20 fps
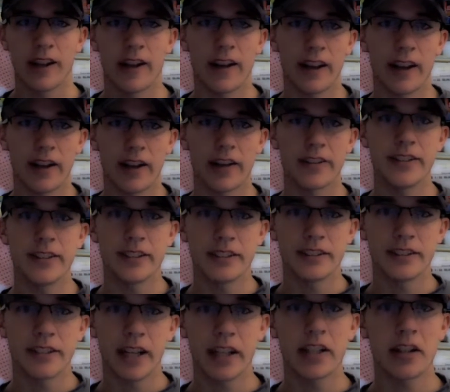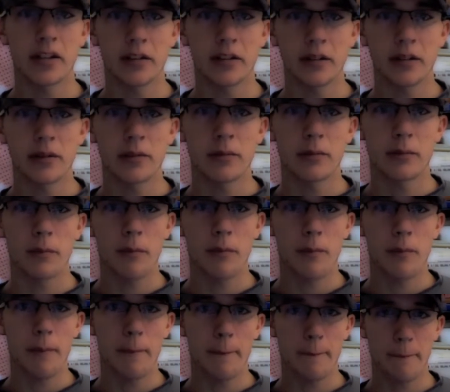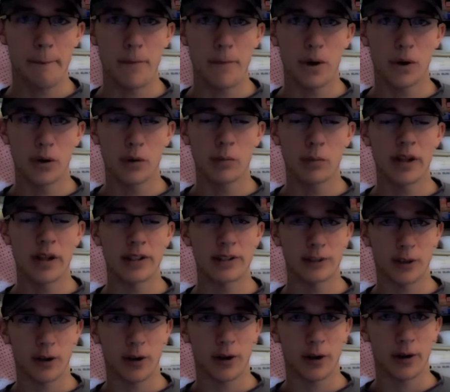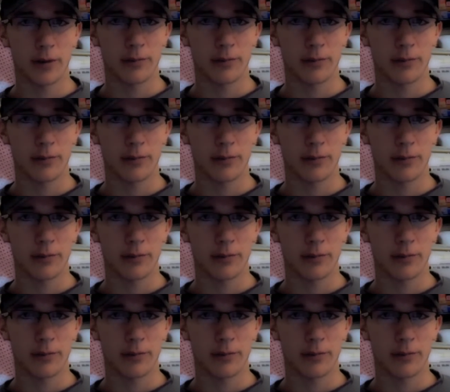had taken Uncle Ben's car